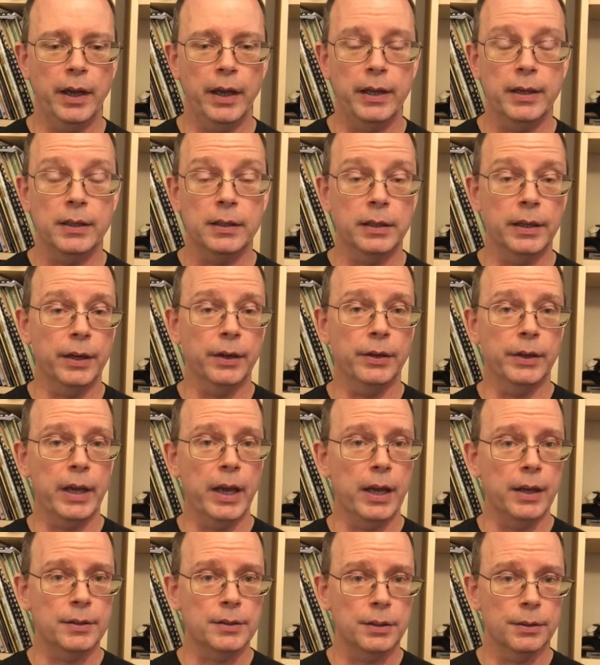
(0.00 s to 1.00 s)
a
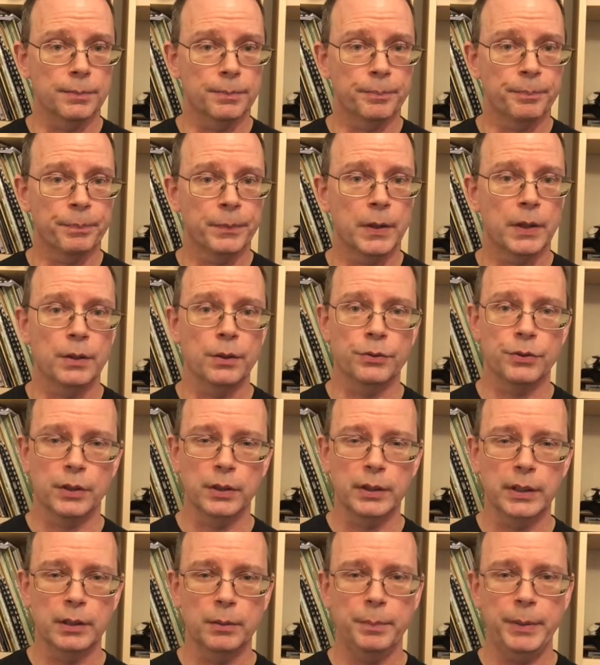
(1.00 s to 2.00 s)
clarinet, there's a
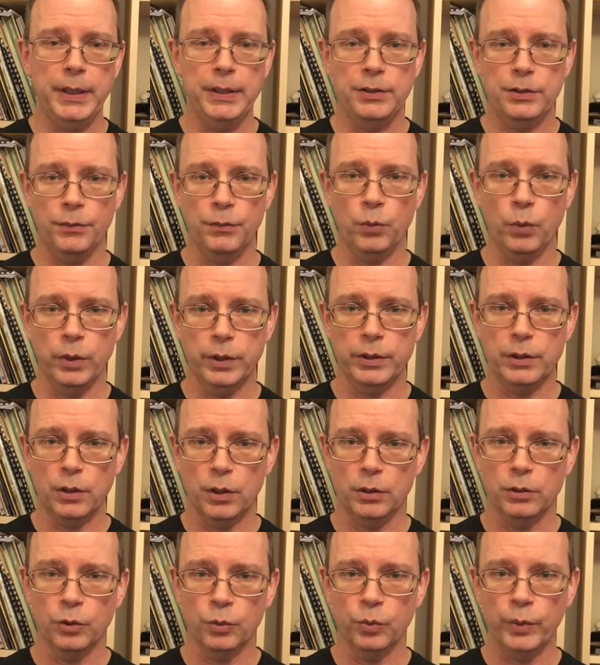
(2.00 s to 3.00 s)
little piece of wood
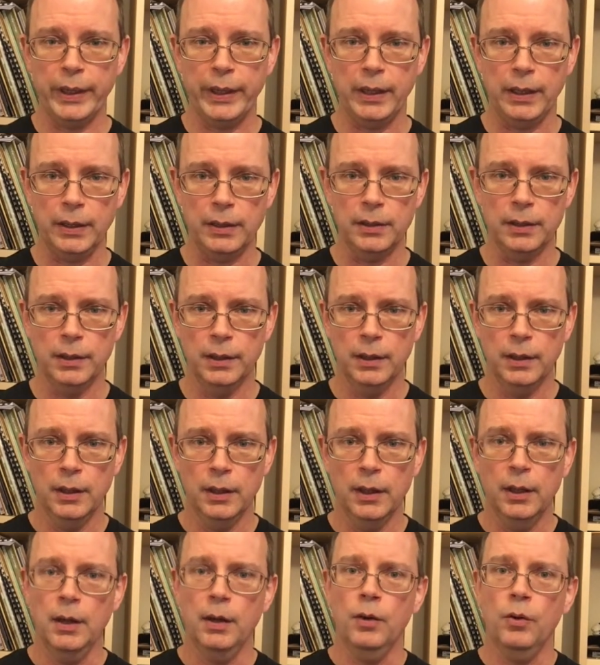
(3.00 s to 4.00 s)
called a reed,
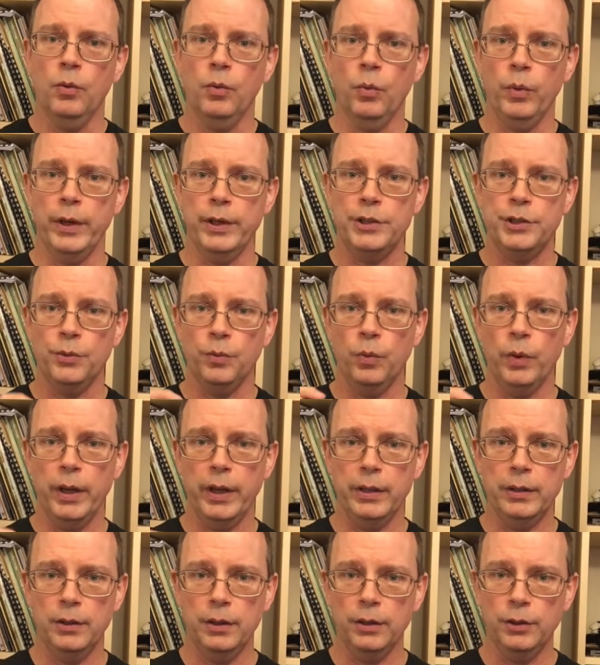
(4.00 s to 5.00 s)
which
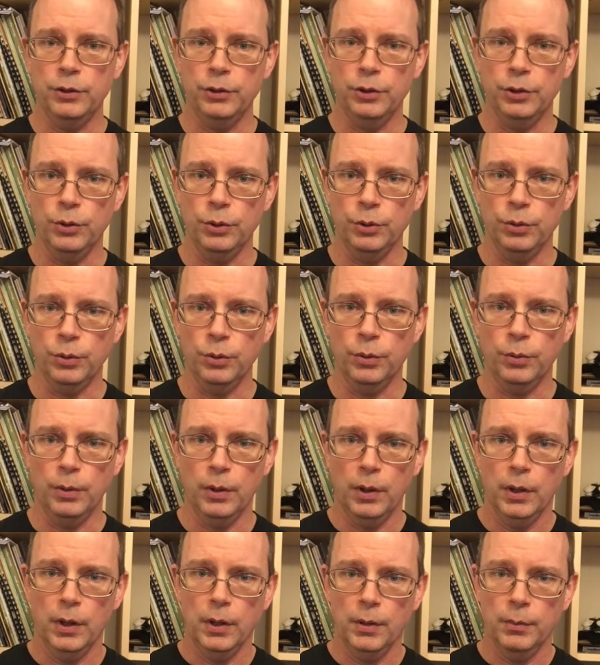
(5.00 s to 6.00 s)
when you
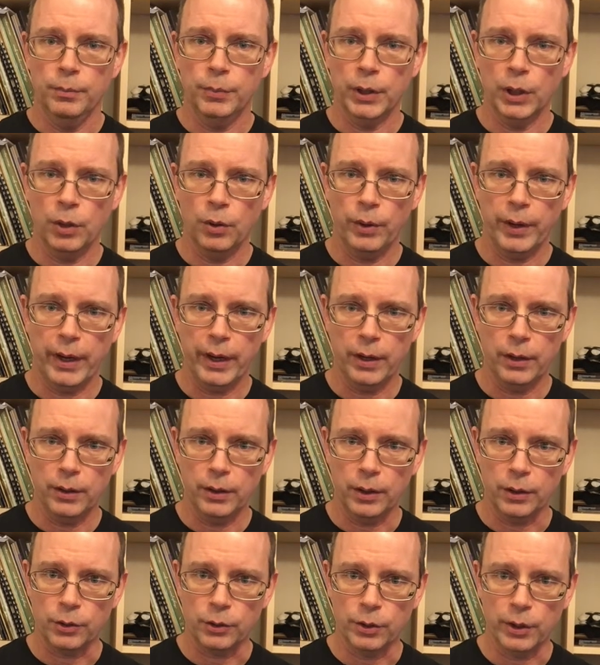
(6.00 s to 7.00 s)
blow air
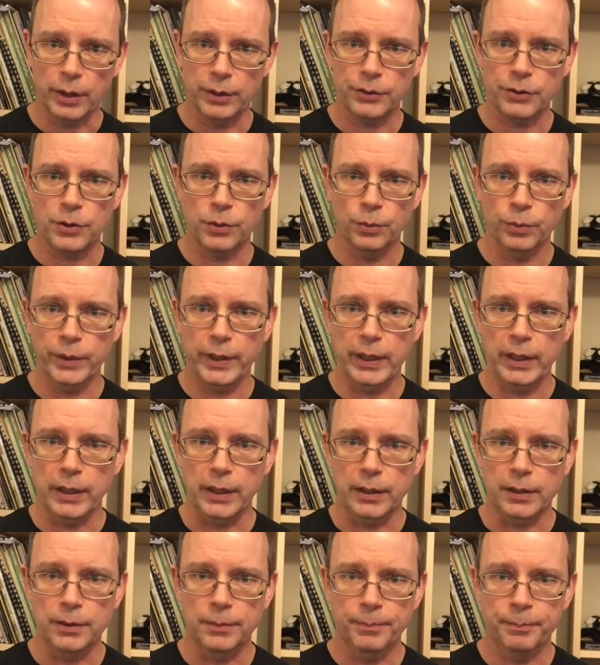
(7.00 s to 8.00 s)
across the
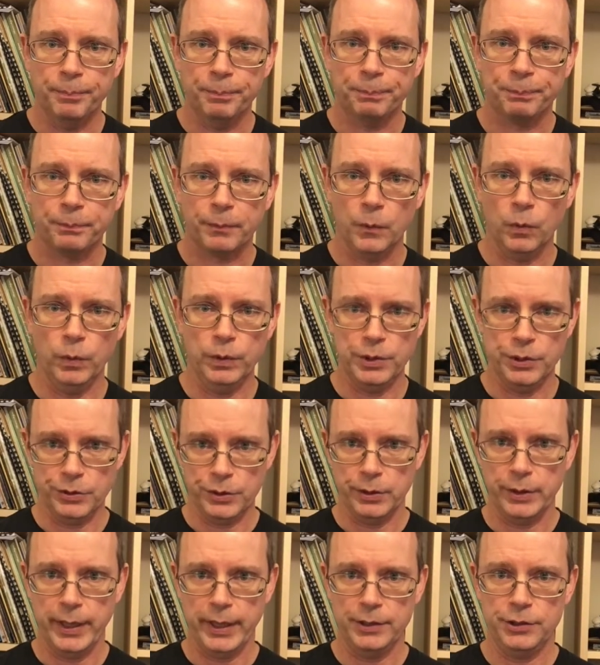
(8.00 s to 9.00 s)
reed, which is
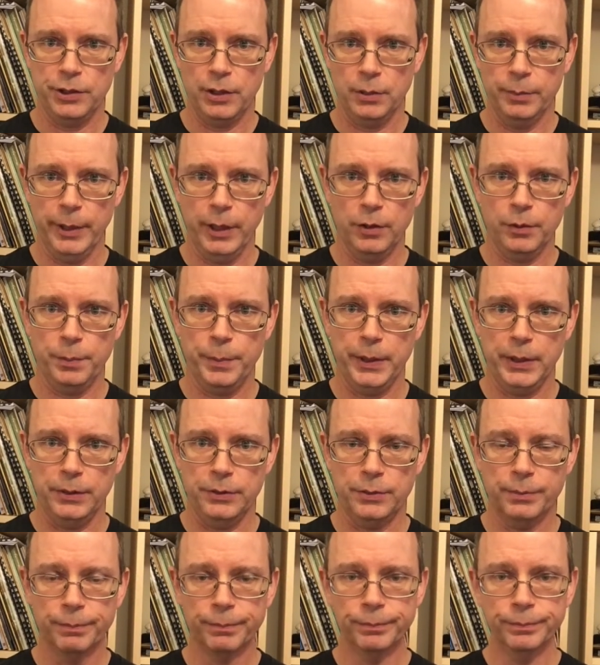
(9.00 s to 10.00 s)
attached to the
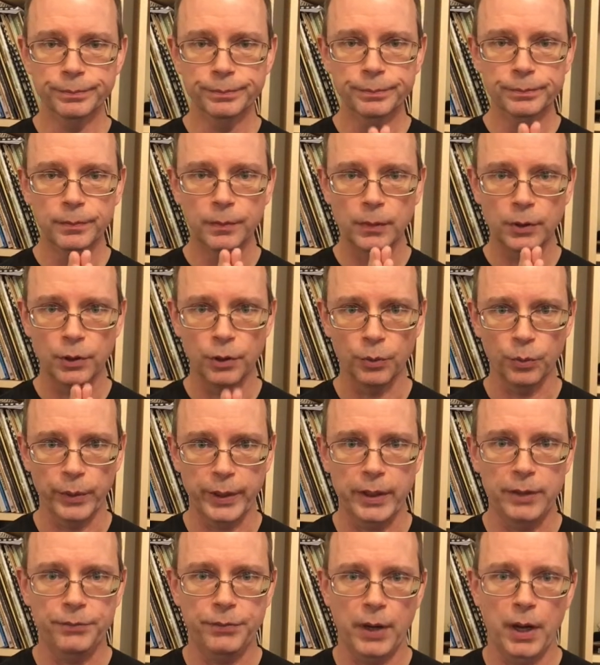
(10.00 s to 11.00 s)
mouthpiece, the
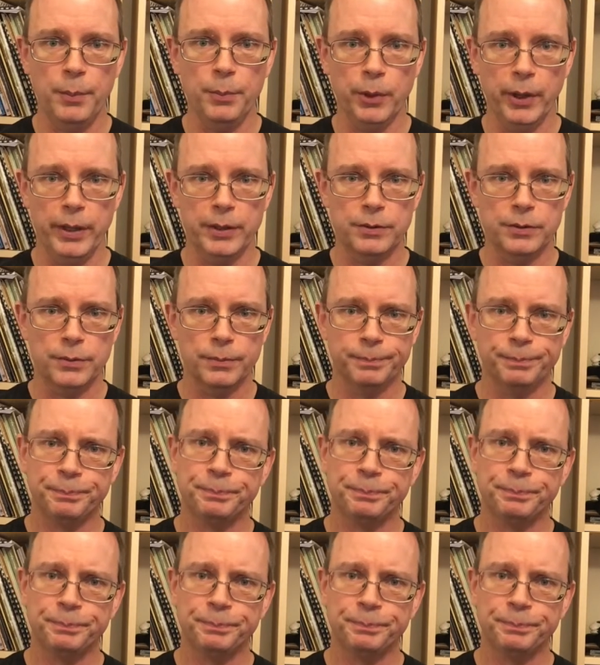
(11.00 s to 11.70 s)
reed vibrates